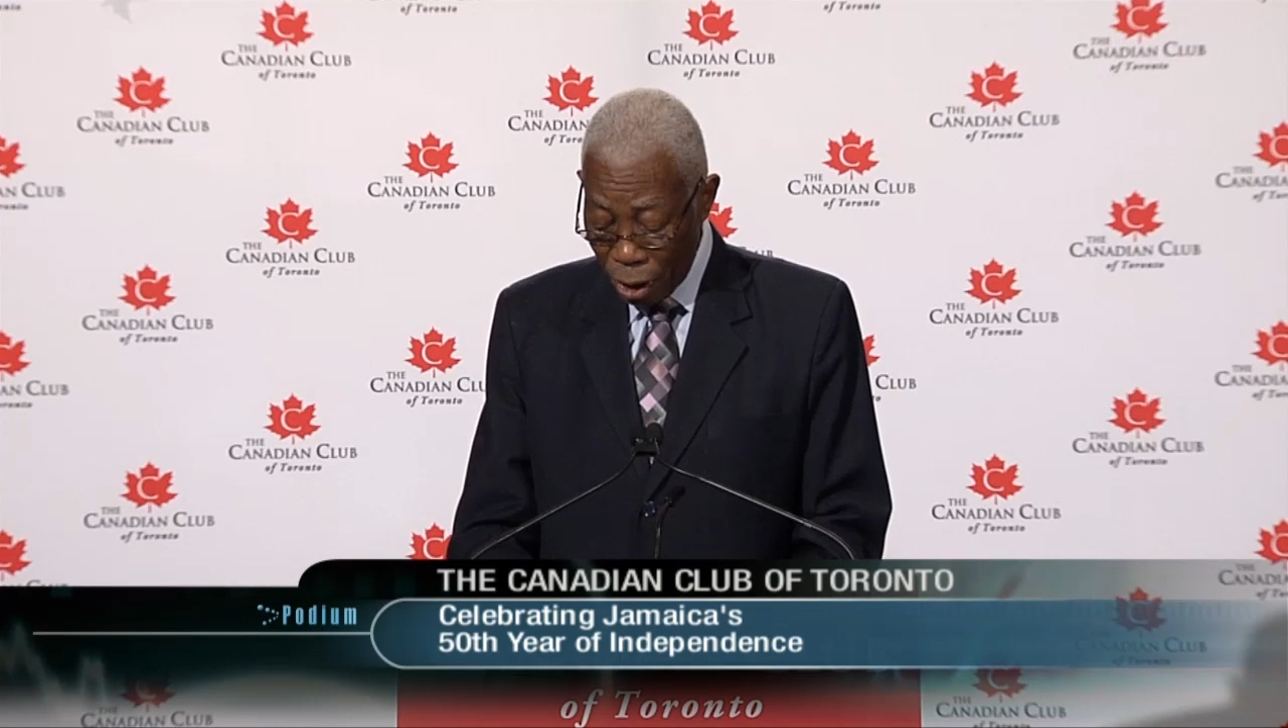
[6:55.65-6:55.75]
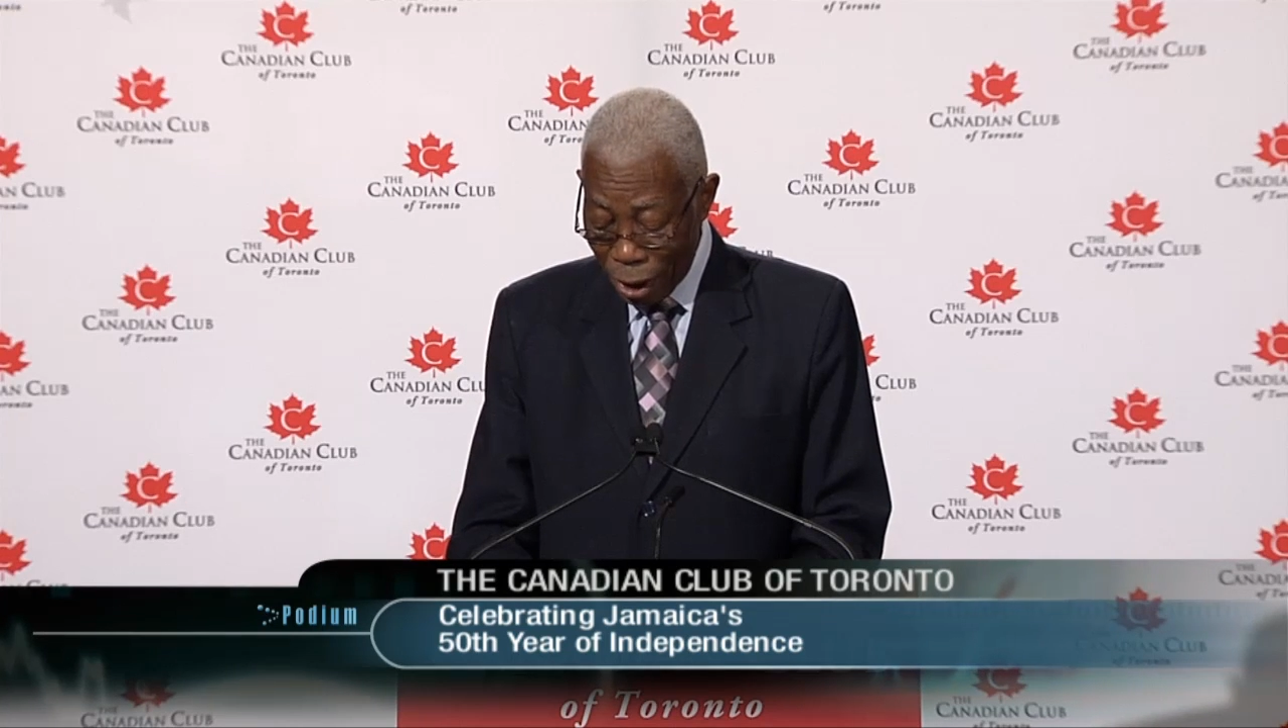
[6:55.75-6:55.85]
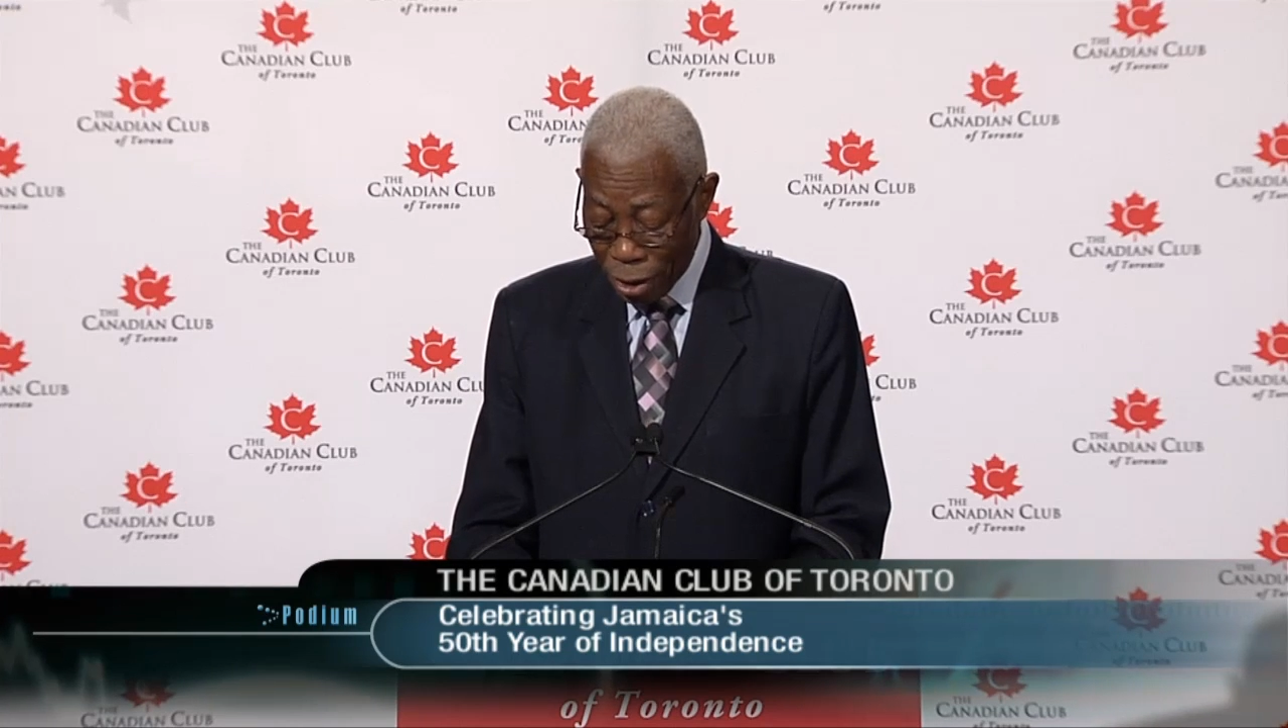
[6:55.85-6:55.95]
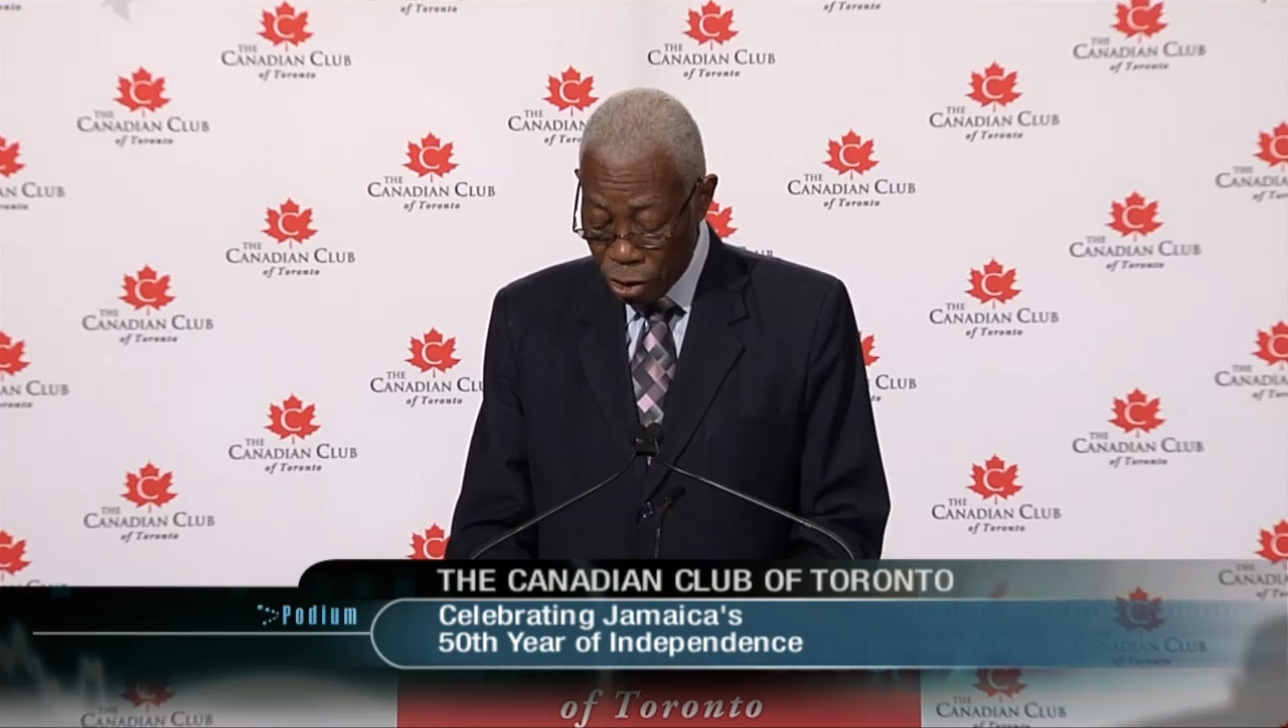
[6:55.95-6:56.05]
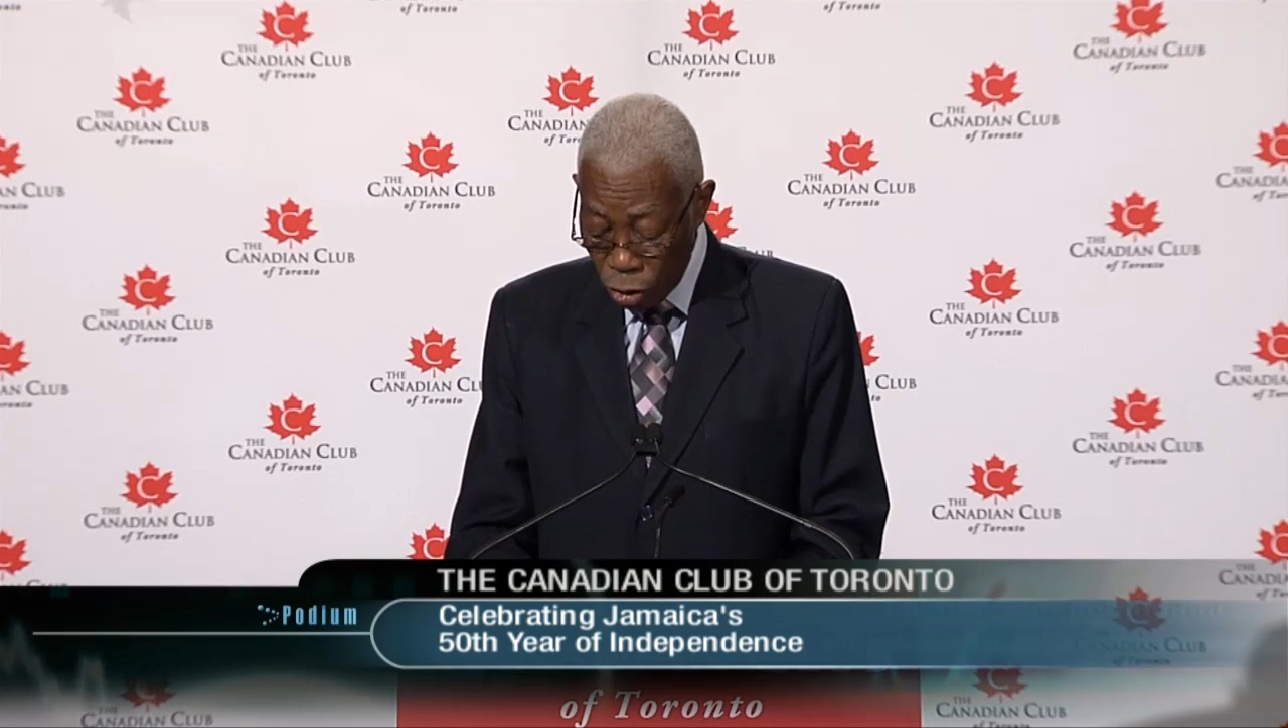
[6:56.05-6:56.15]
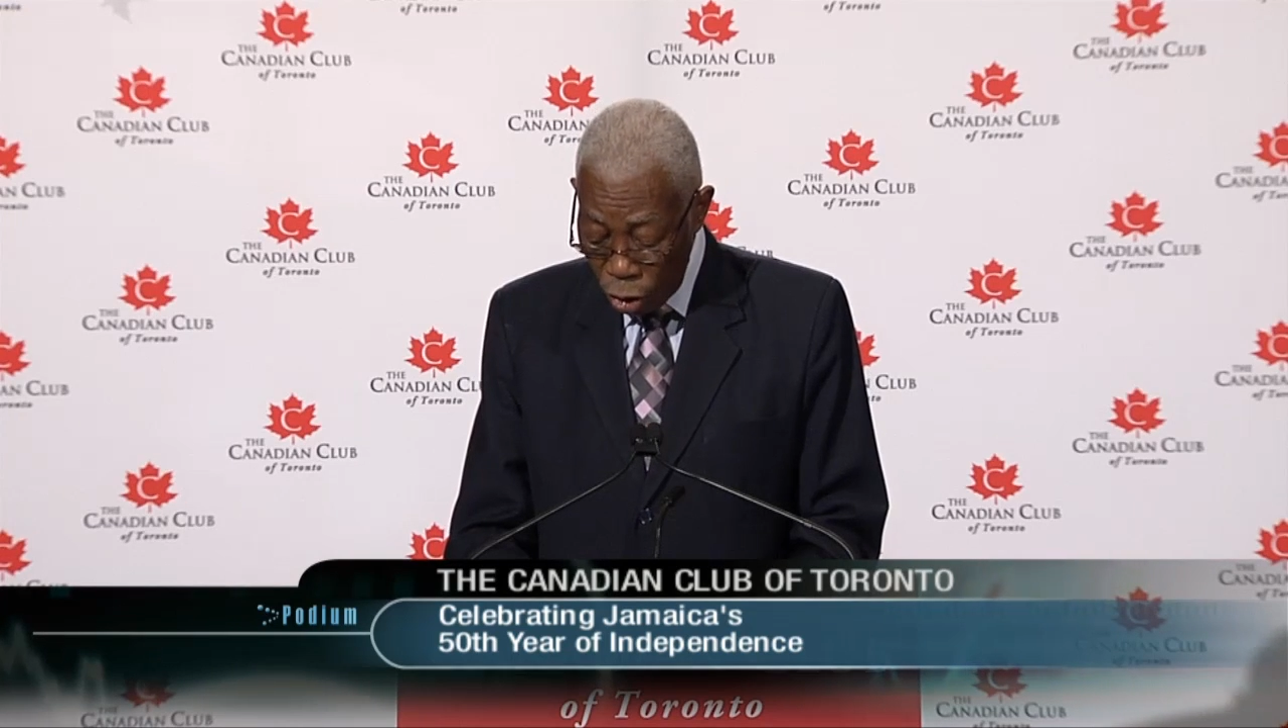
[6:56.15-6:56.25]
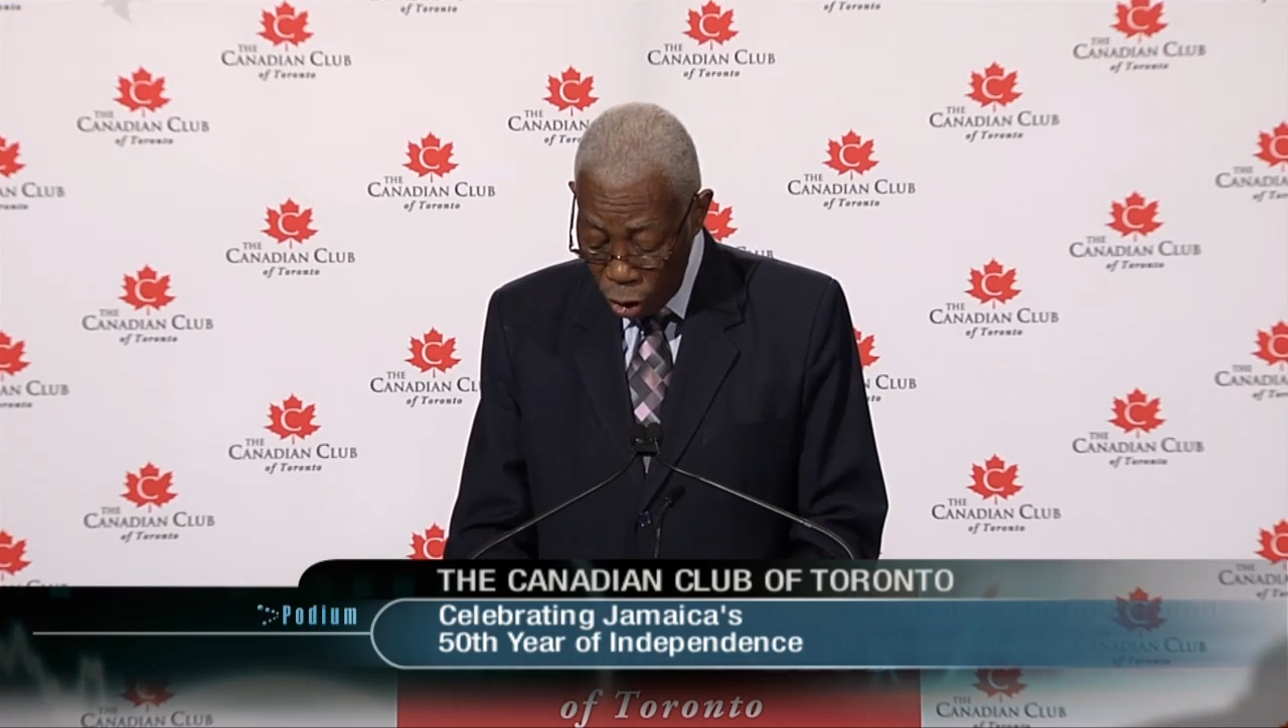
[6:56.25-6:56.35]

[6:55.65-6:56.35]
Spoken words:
as to